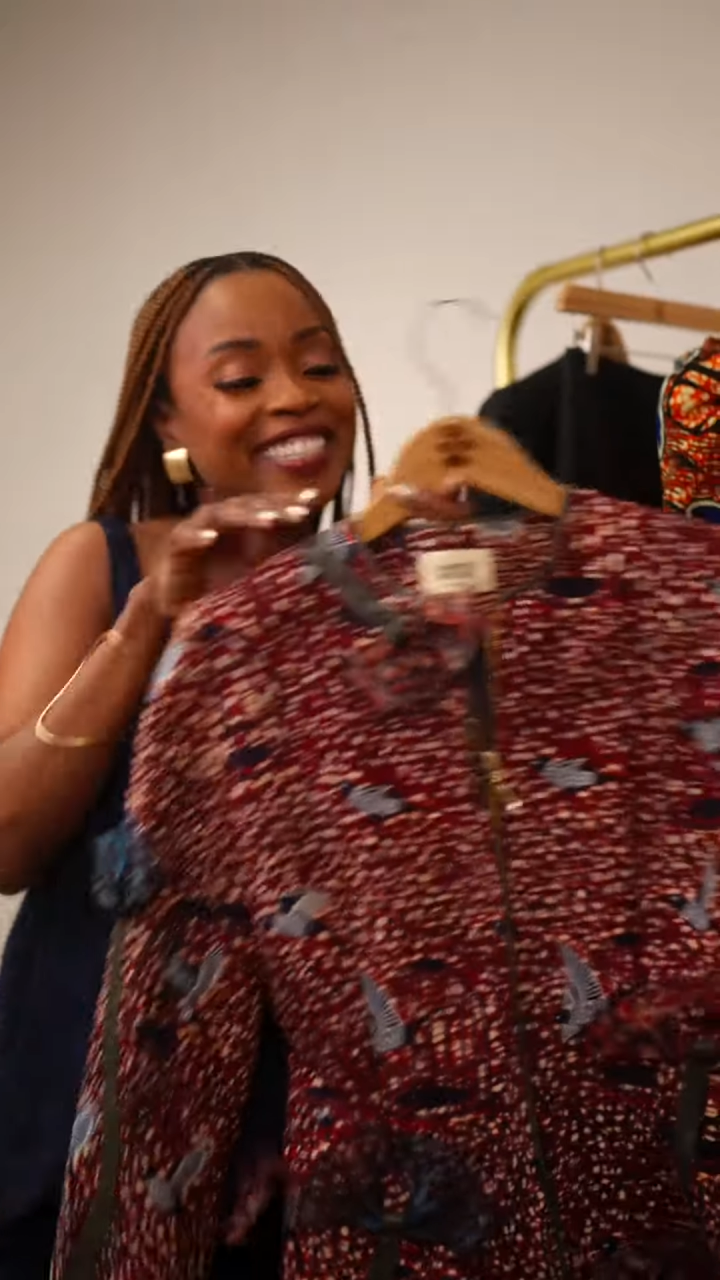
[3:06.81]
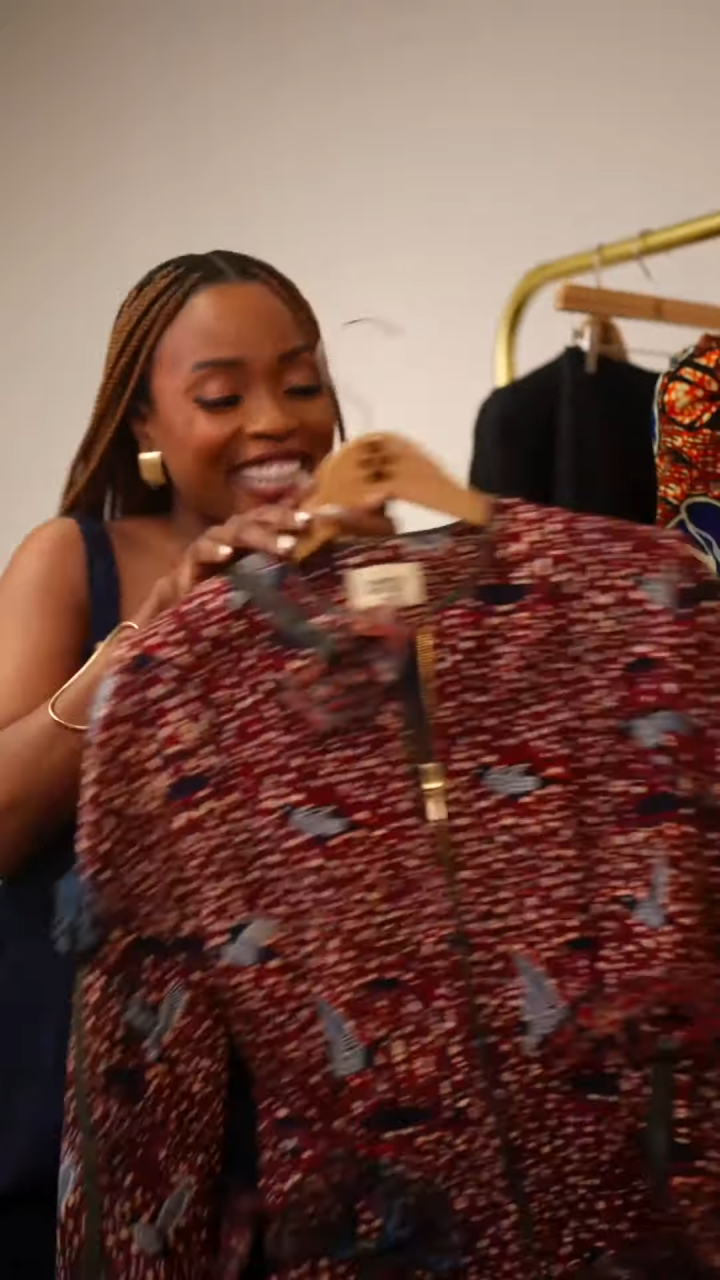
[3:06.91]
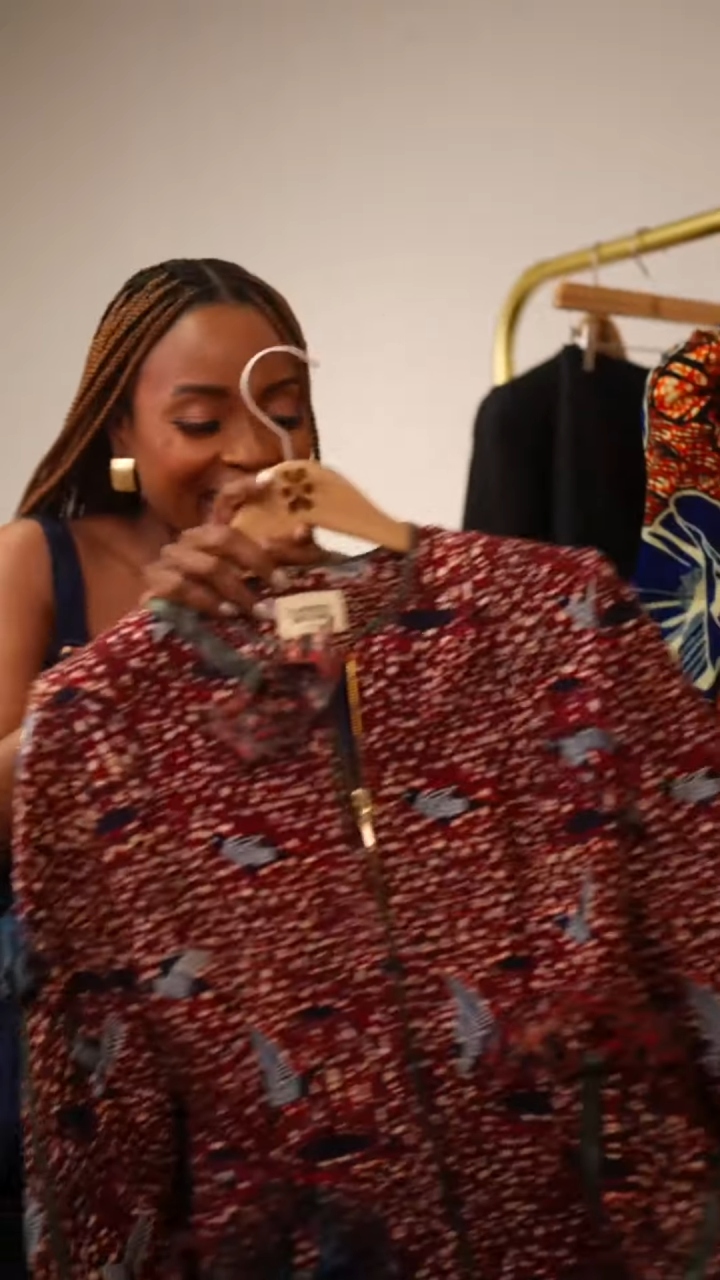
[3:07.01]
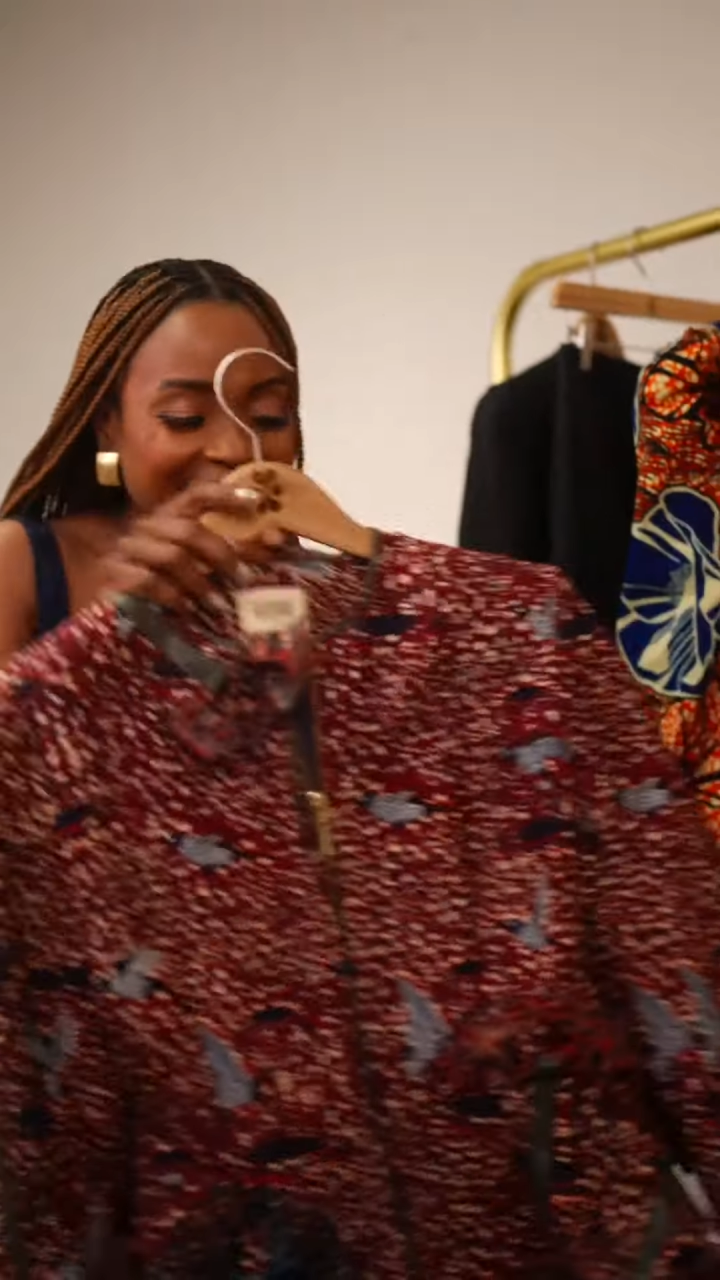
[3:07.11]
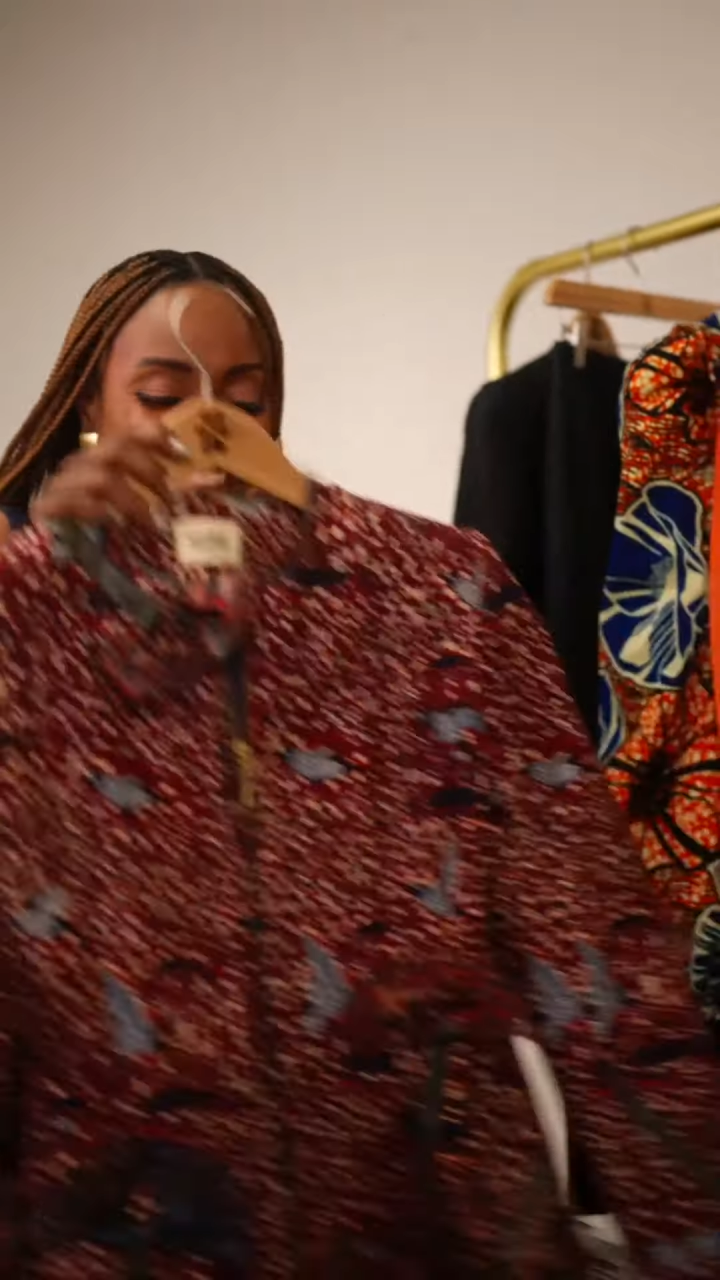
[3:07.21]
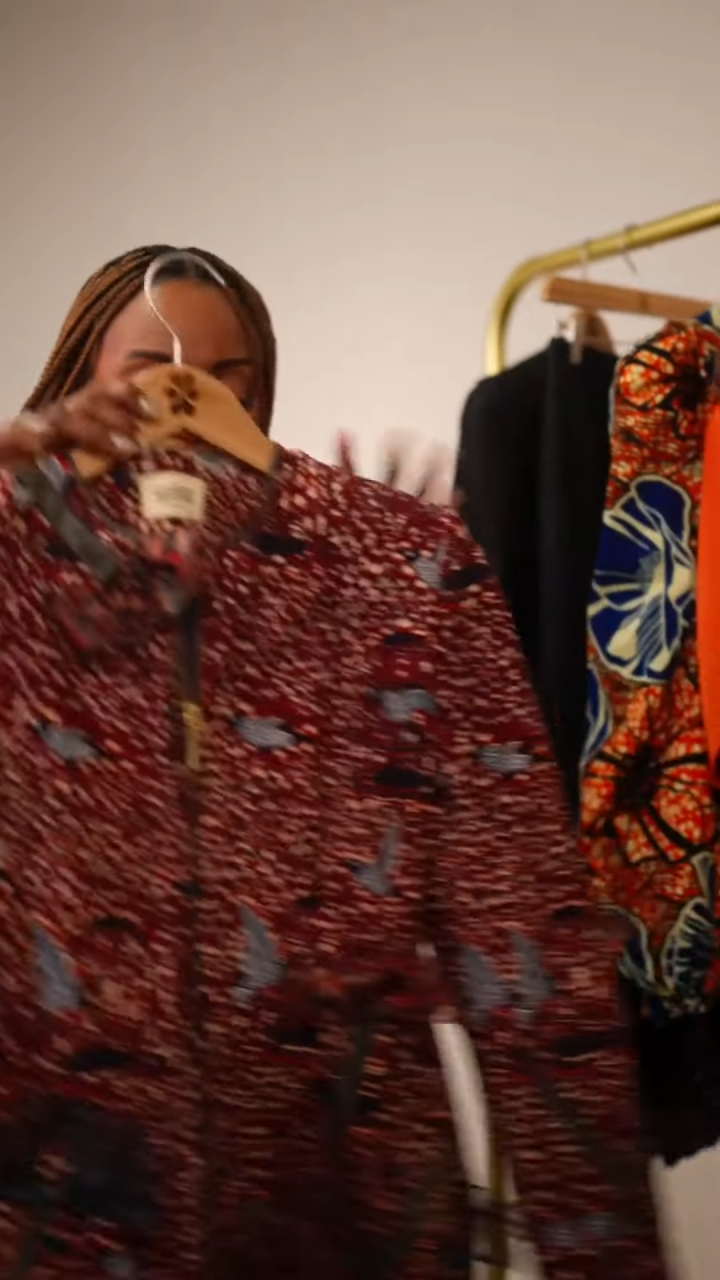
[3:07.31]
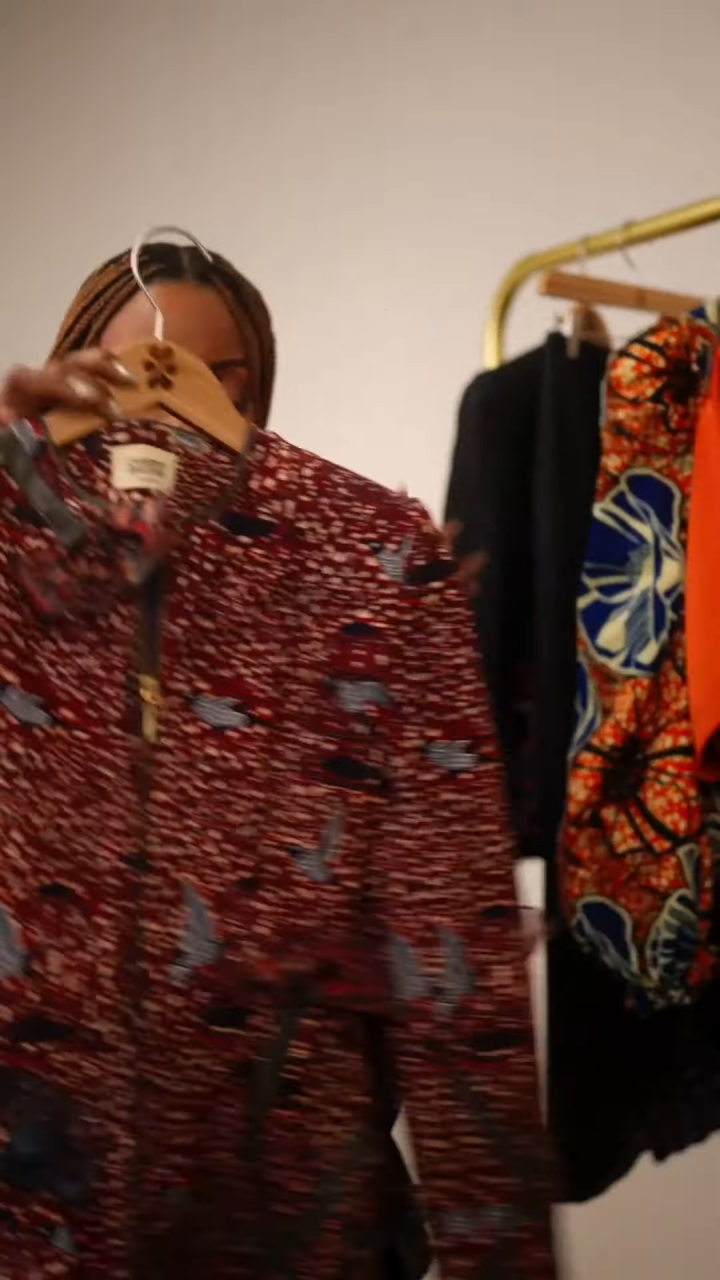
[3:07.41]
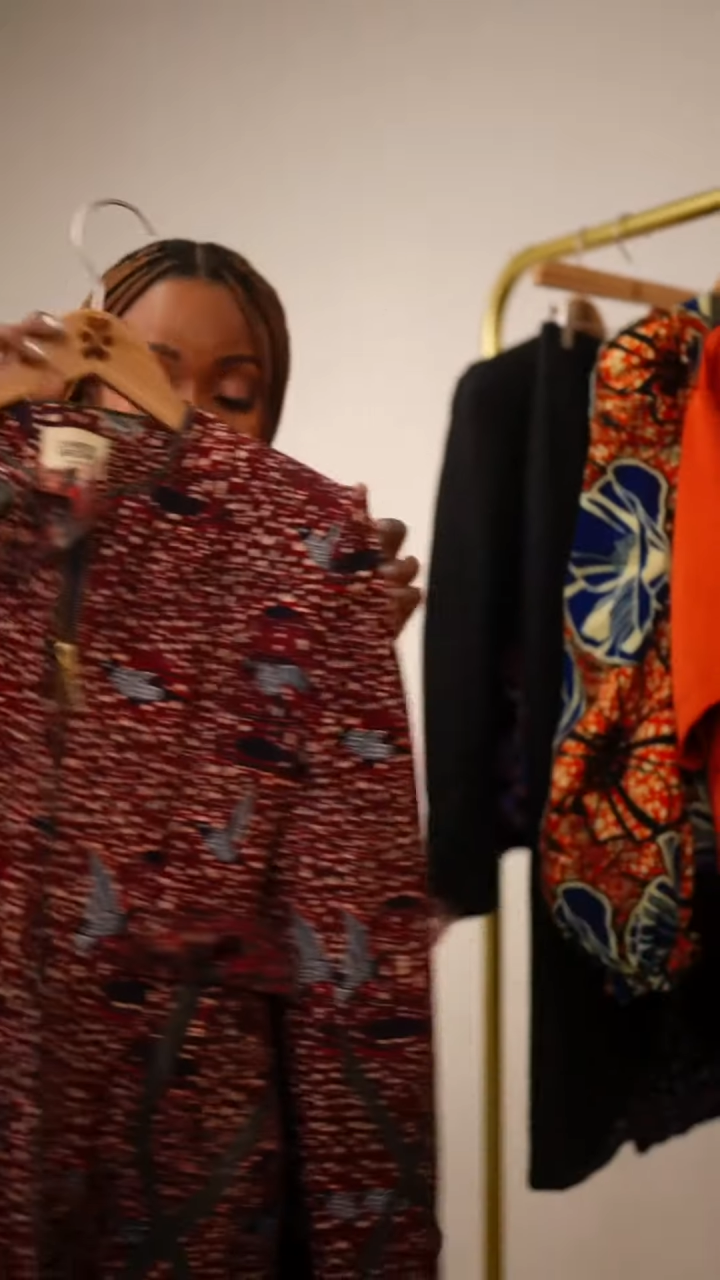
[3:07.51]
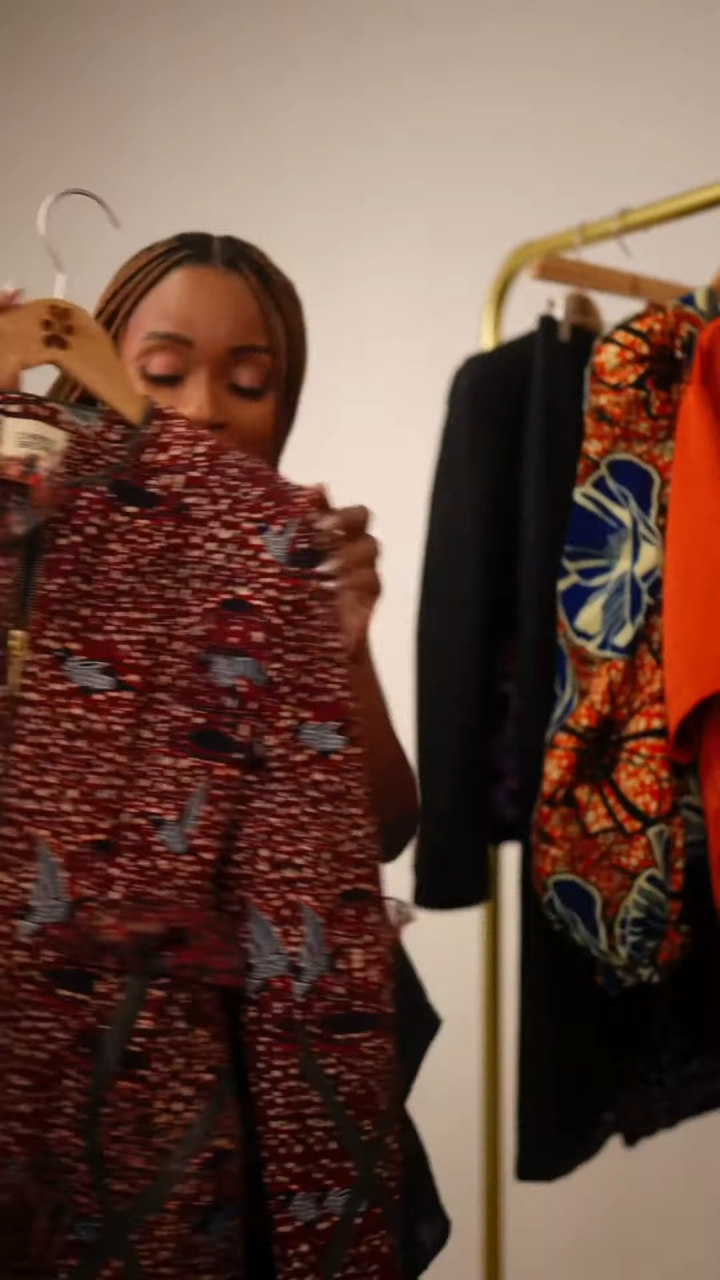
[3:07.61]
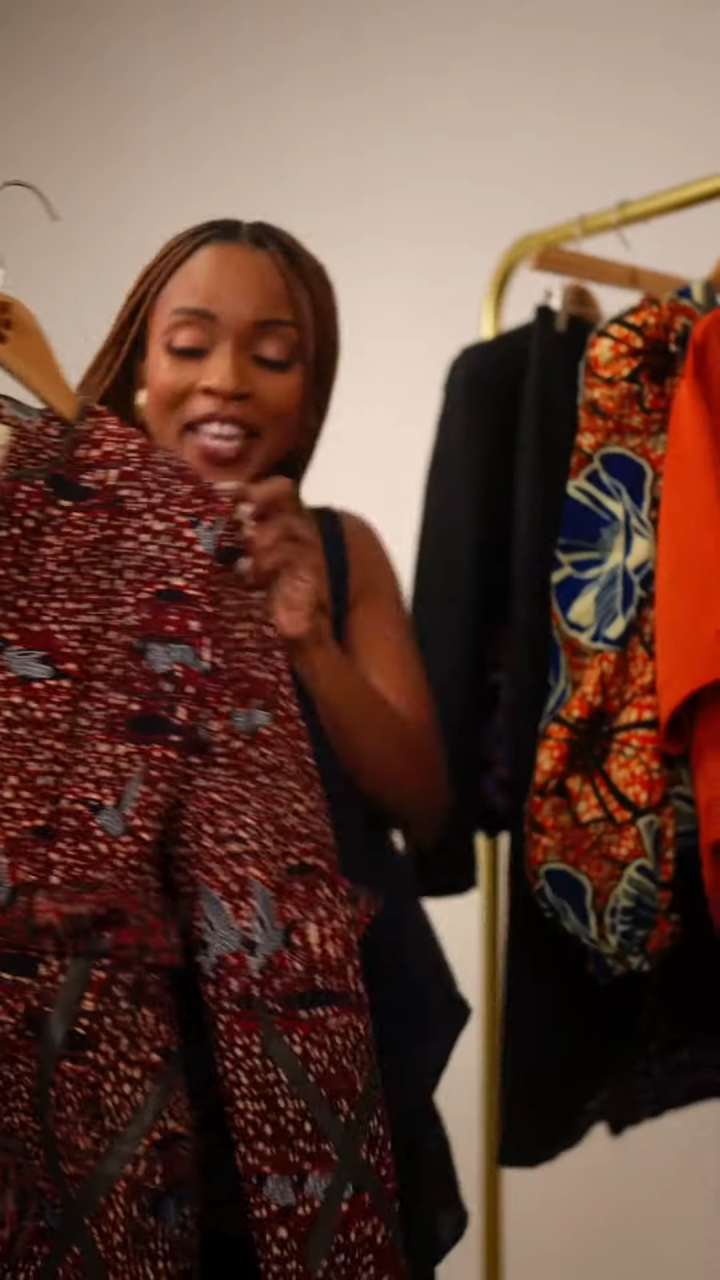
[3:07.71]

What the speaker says: Check this out.